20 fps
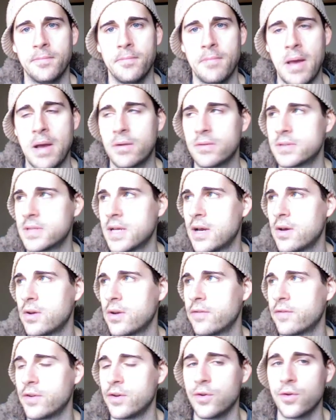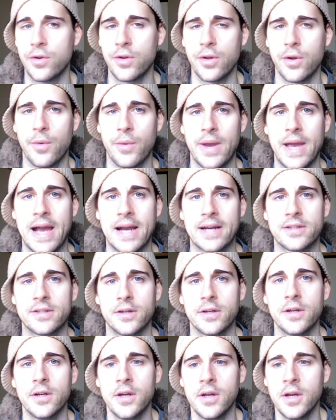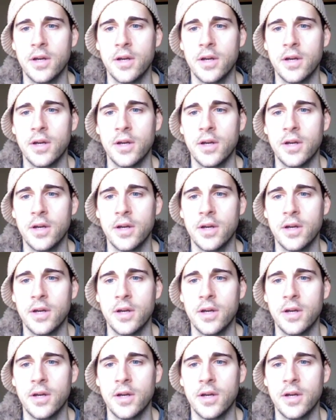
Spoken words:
meltdown of a nuclear reactor.